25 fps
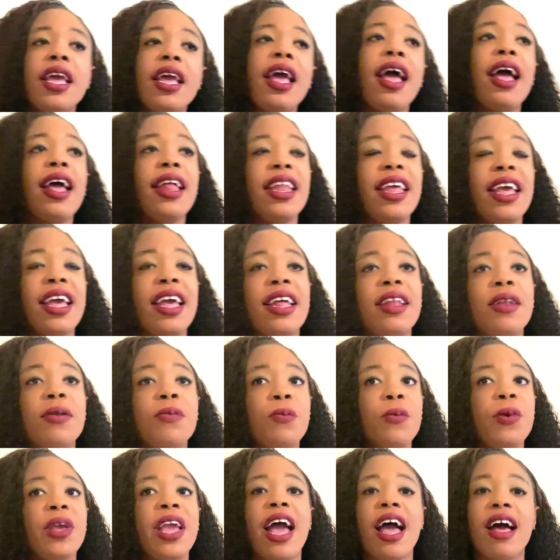and then
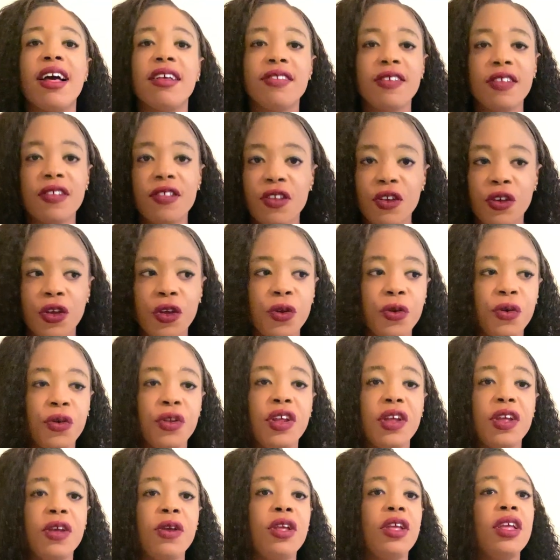we asked the
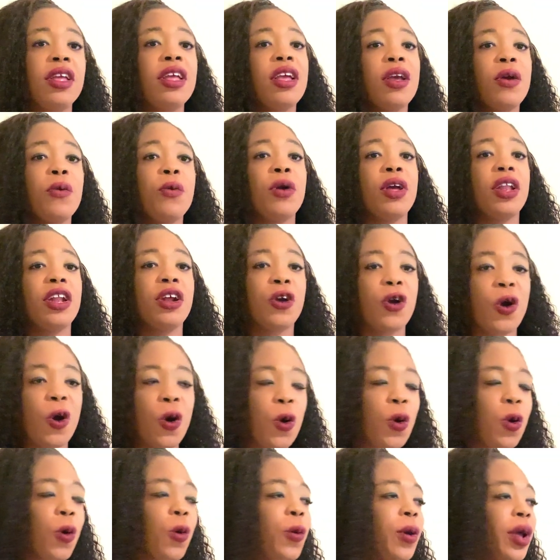security where to
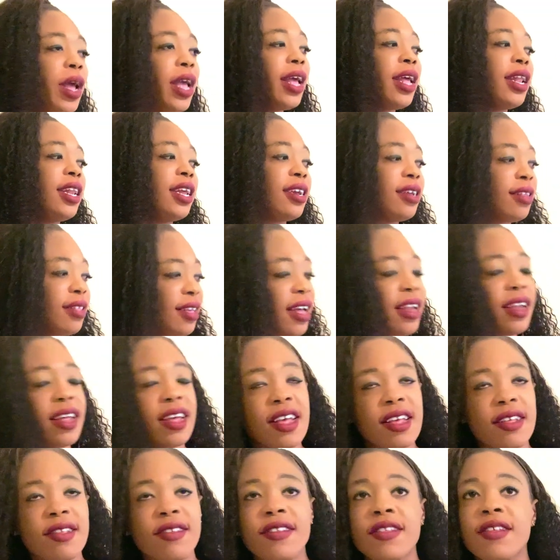go. They tell
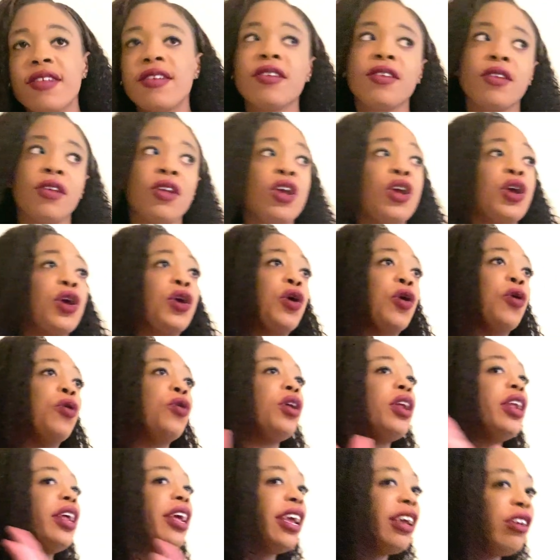us, go to
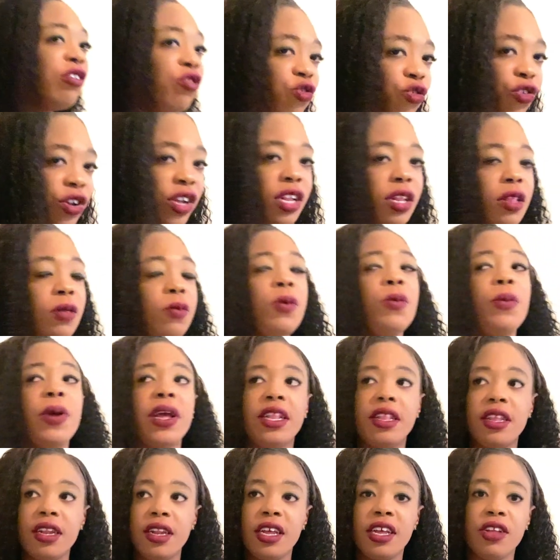the entrance. We went
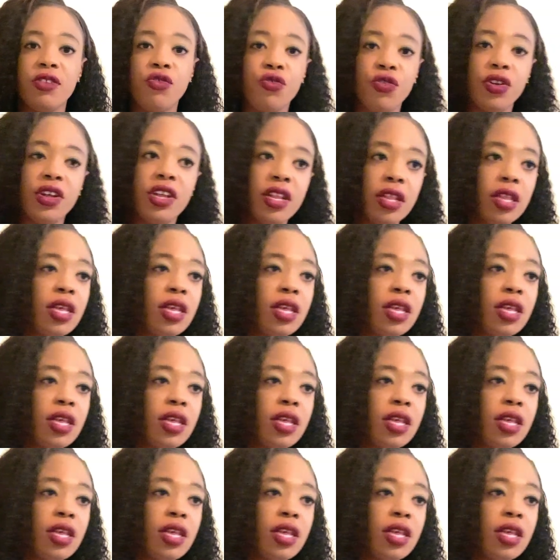to the entrance.